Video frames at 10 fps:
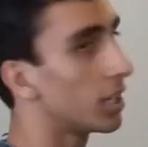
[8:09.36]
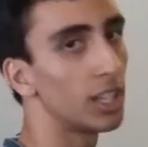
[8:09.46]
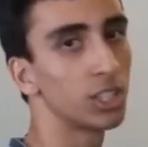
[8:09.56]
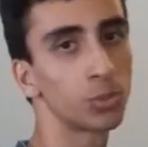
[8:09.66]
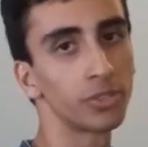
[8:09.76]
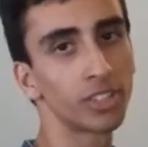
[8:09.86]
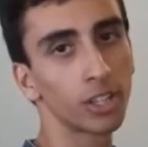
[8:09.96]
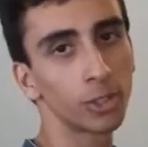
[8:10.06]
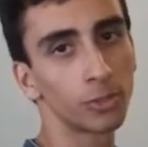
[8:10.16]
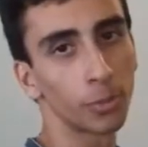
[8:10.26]
Now, as we've
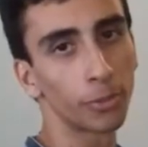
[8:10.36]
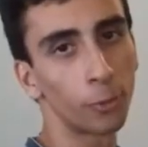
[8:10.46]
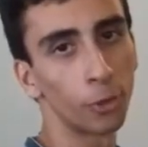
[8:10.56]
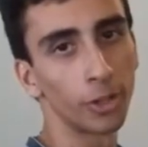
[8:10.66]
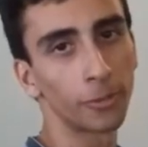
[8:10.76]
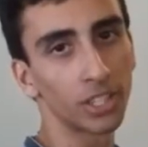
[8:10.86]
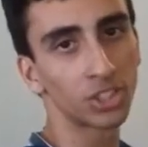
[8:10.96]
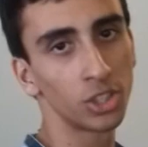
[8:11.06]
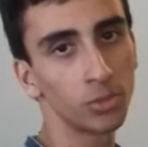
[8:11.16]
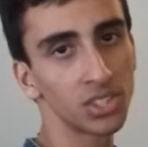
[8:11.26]
gone over before, it
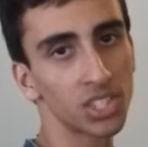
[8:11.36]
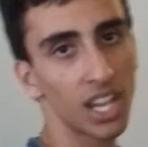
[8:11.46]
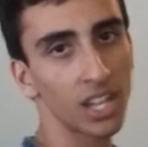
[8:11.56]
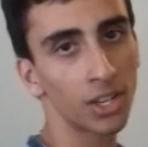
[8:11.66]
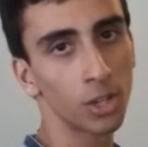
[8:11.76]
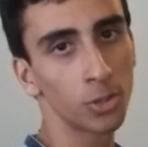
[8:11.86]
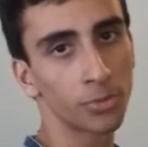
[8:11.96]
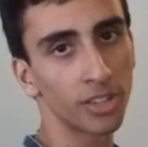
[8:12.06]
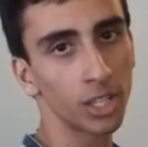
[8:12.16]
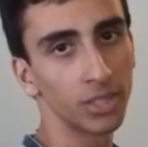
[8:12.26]
affects humans and other
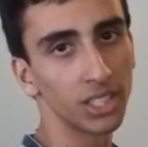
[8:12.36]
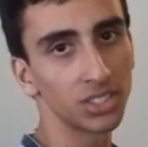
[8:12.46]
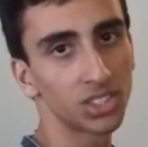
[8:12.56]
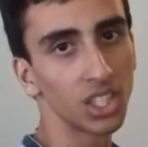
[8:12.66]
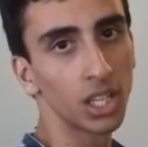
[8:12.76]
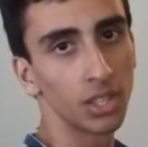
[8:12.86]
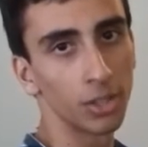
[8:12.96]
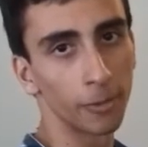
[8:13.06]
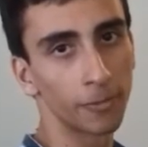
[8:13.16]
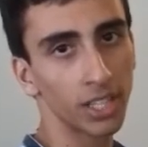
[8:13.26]
primates.
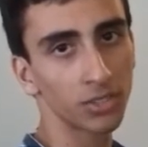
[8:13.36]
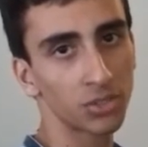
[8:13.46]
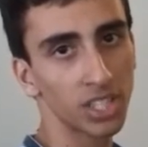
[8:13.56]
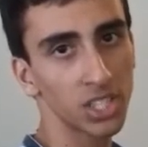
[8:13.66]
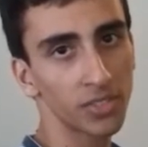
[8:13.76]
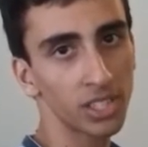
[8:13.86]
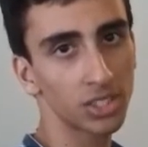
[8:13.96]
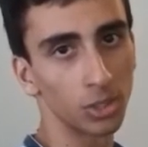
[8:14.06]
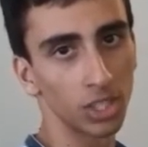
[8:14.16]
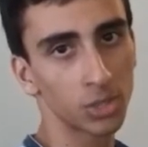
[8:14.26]
There are five strands of
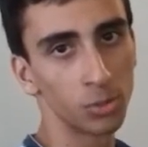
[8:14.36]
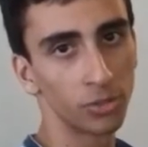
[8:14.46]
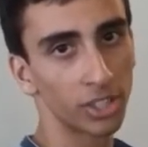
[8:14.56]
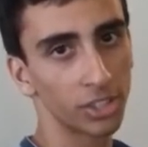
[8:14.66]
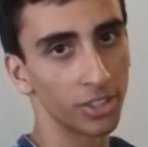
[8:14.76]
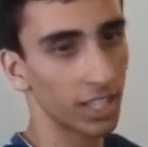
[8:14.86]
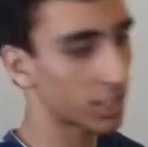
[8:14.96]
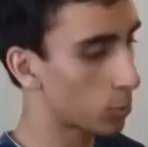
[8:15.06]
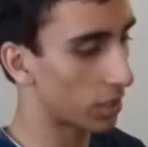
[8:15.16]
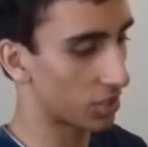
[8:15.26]
it, so let's move on to your
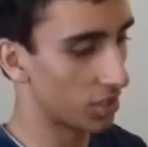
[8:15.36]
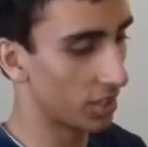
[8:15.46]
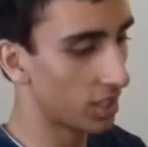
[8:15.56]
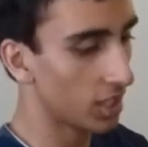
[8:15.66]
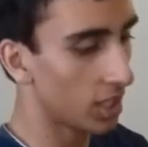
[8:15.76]
next question.